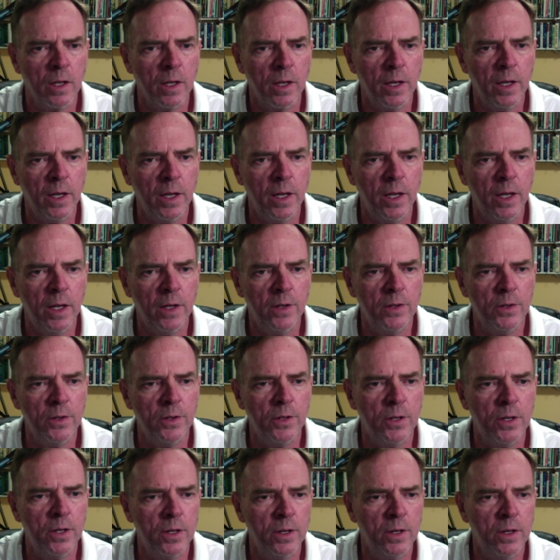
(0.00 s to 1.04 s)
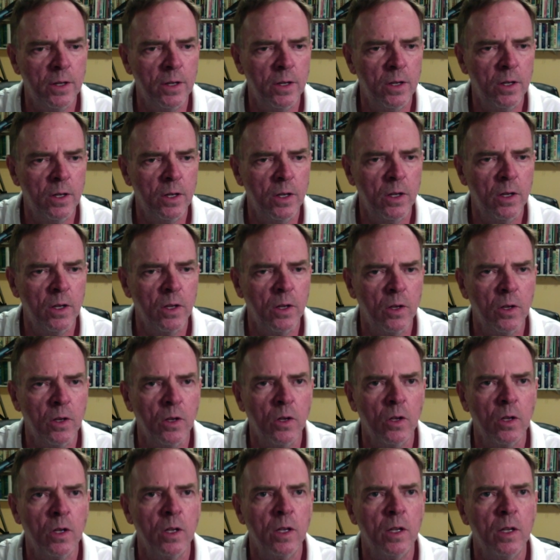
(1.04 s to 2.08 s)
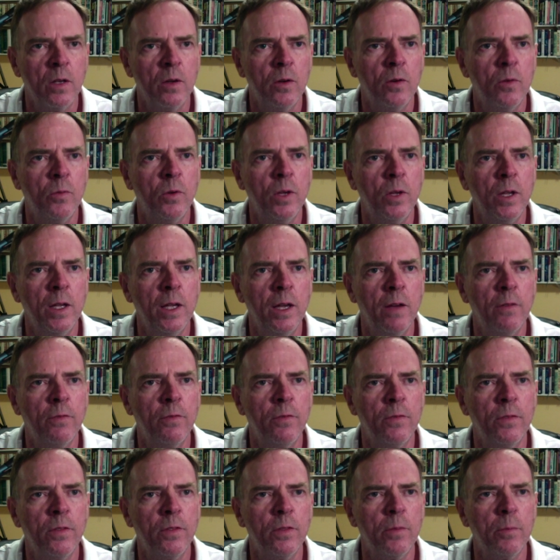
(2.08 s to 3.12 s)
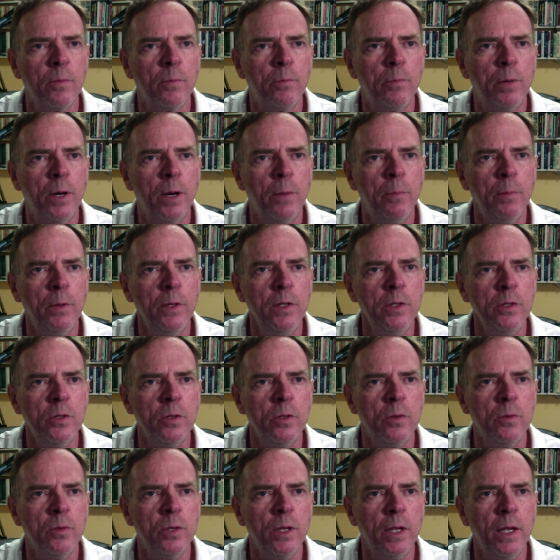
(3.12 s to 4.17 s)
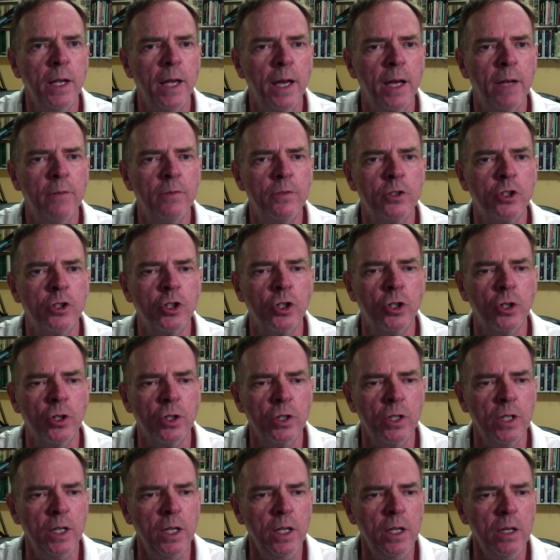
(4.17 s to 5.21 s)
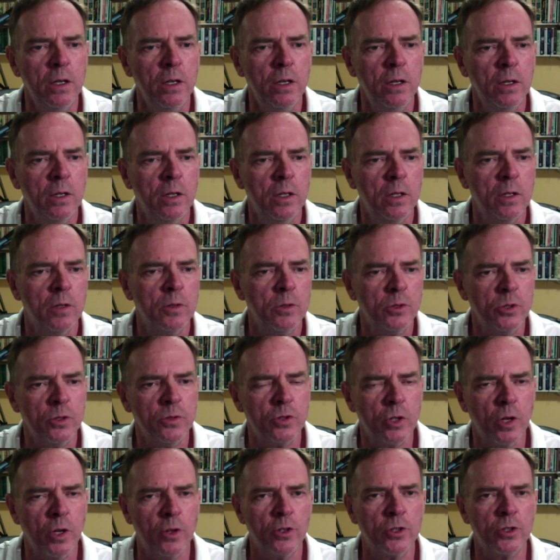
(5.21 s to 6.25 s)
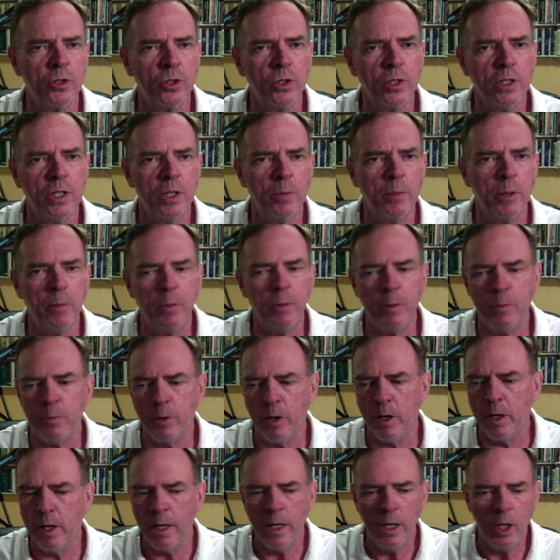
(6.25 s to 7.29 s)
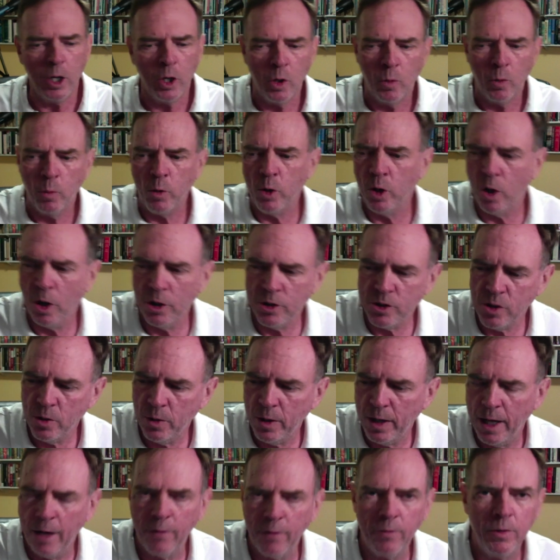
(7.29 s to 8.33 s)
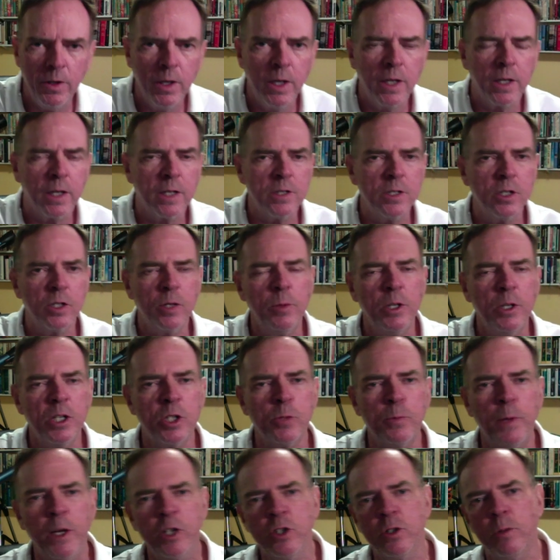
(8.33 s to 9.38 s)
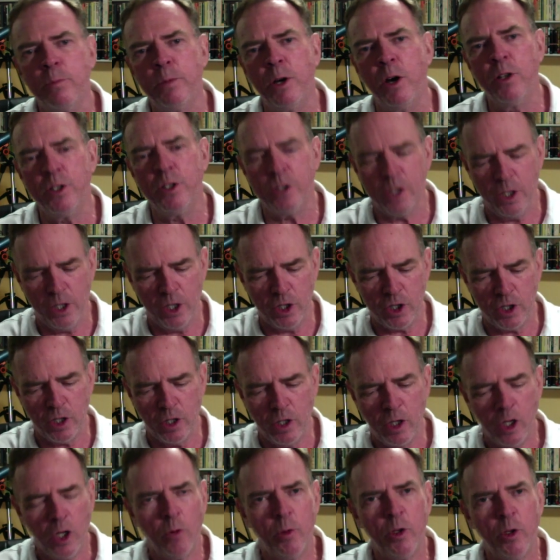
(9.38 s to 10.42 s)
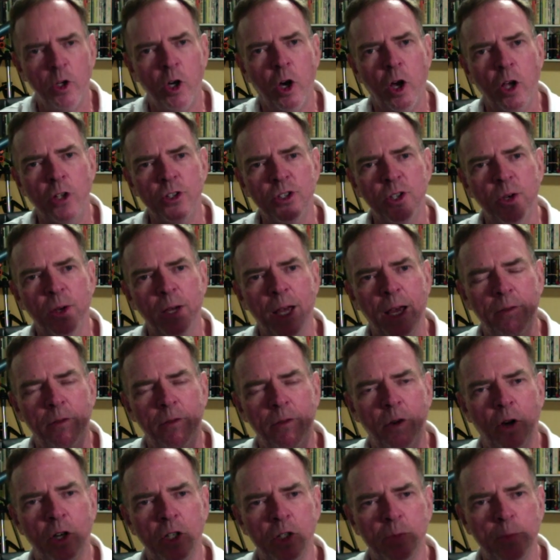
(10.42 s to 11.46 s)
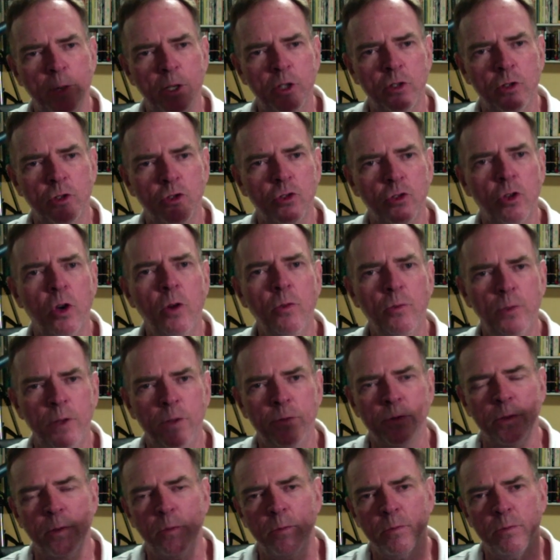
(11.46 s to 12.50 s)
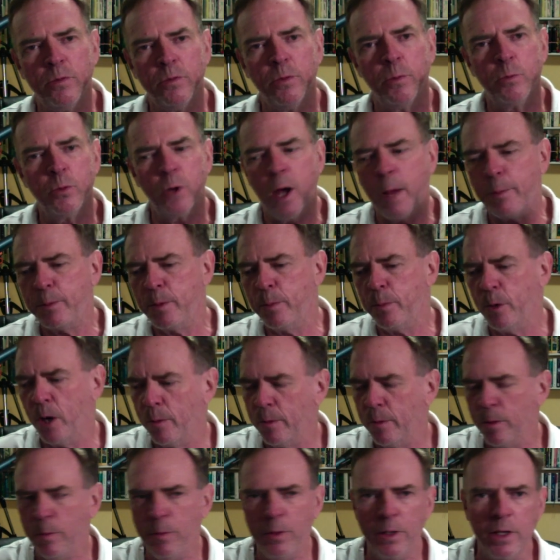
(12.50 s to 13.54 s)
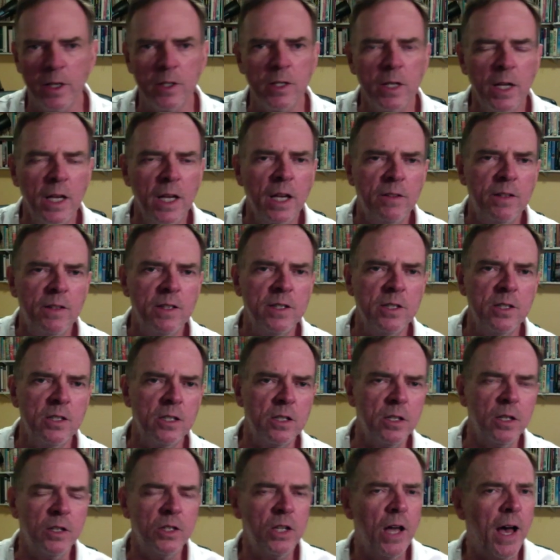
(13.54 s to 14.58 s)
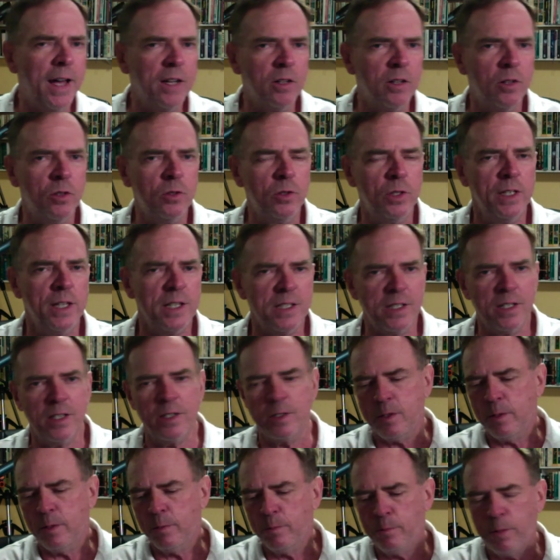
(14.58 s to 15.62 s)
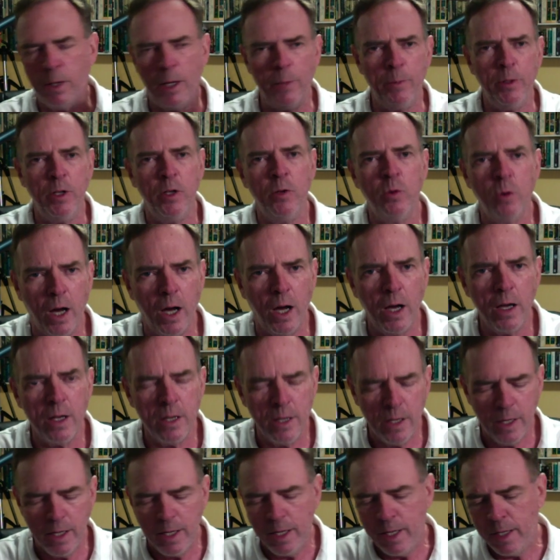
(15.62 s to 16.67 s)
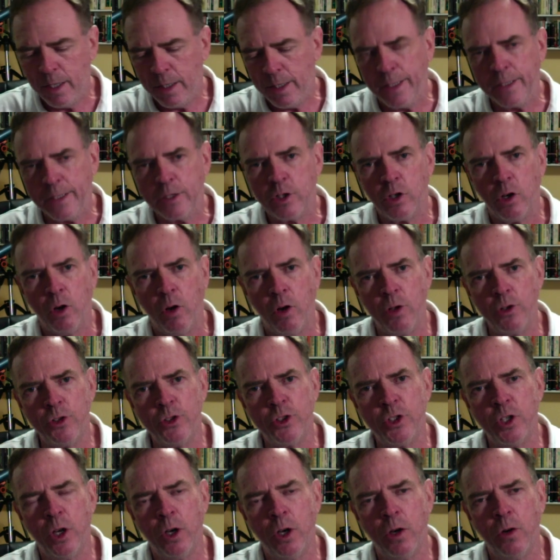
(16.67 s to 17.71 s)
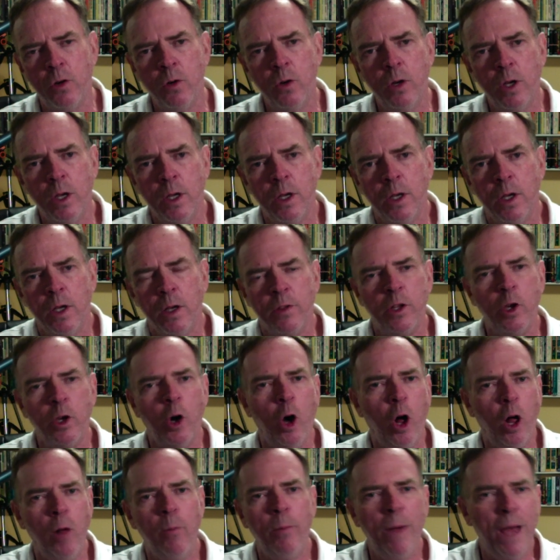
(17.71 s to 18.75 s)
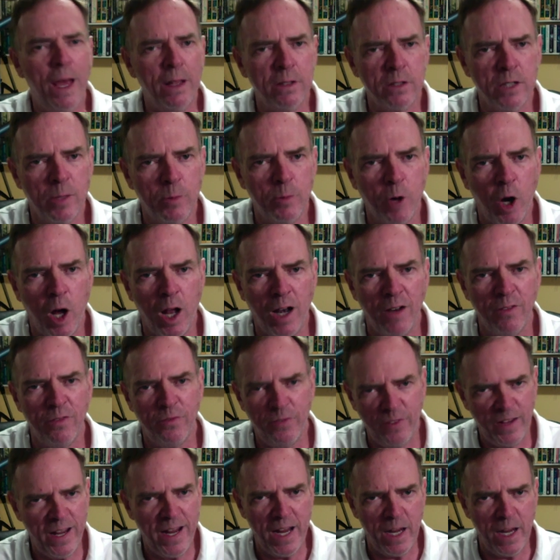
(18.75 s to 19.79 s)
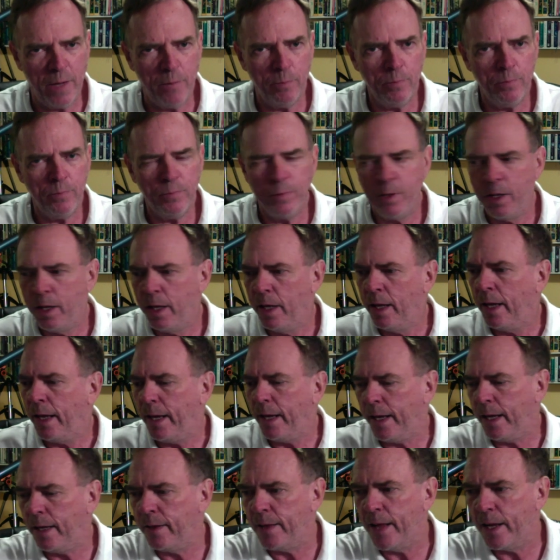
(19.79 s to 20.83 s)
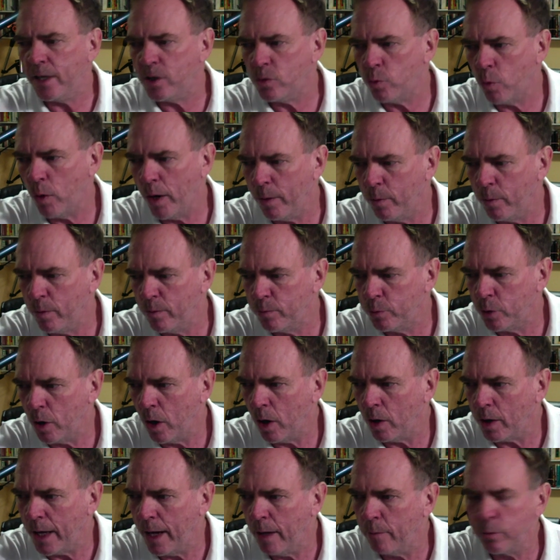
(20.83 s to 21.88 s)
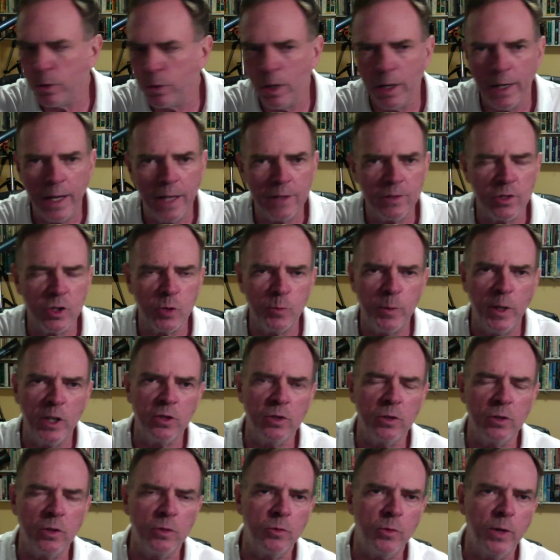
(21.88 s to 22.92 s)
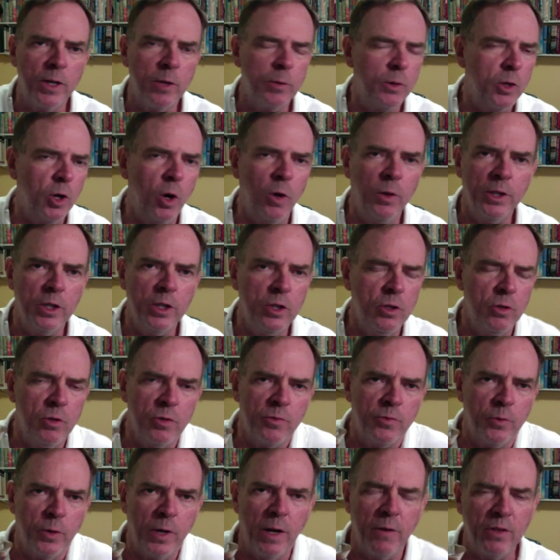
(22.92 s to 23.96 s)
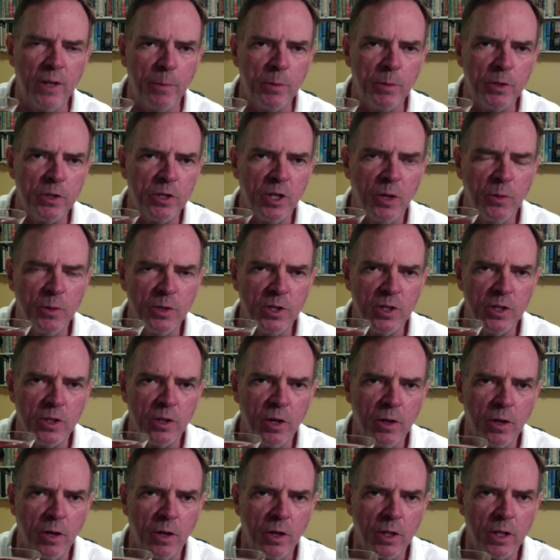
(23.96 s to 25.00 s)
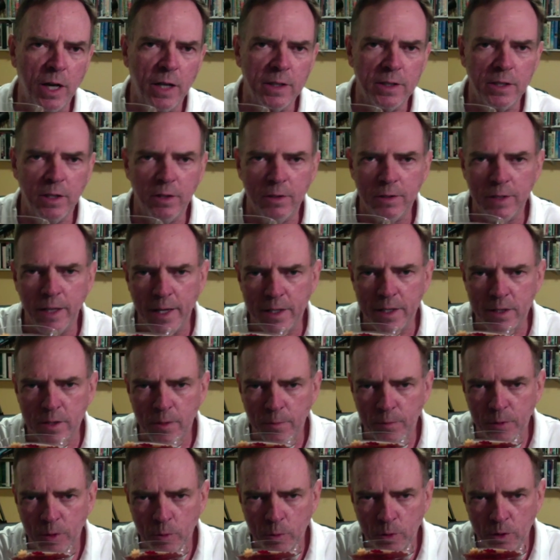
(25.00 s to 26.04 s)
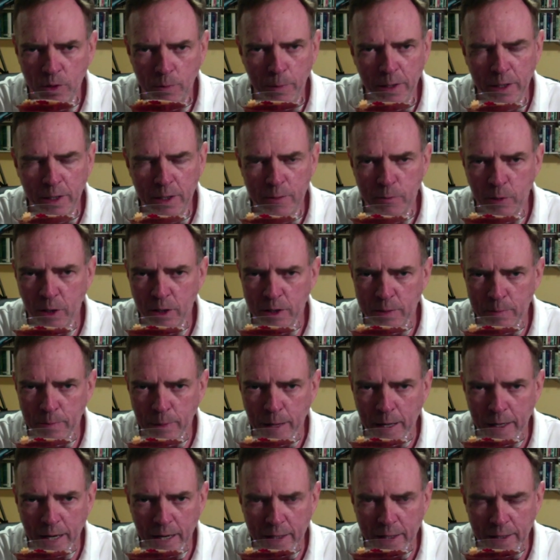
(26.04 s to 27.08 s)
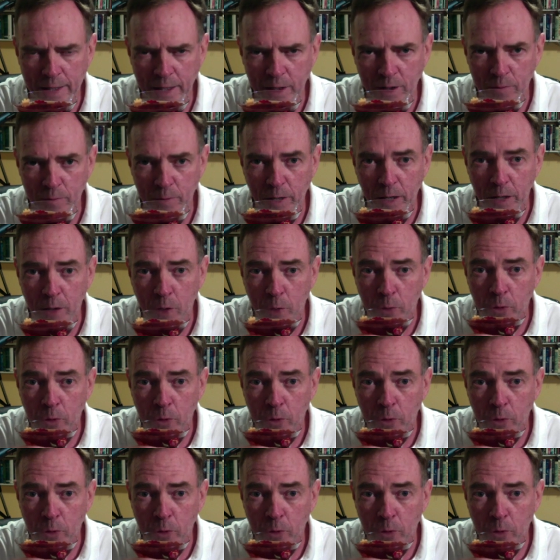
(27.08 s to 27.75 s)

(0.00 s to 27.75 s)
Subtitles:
And we have puppies. We have turkey. You saw the turkey and the puppy part. We also have, because it's going to be a special bonus edition, we also have our special trophy from prop department, because this is not only is this Puppy Noir, it's also the All-Bathtub Hall of Fame. And that's why we brought out the special drink we only use for every episode, which is our cocktail glass with the biggest Manhattan I could make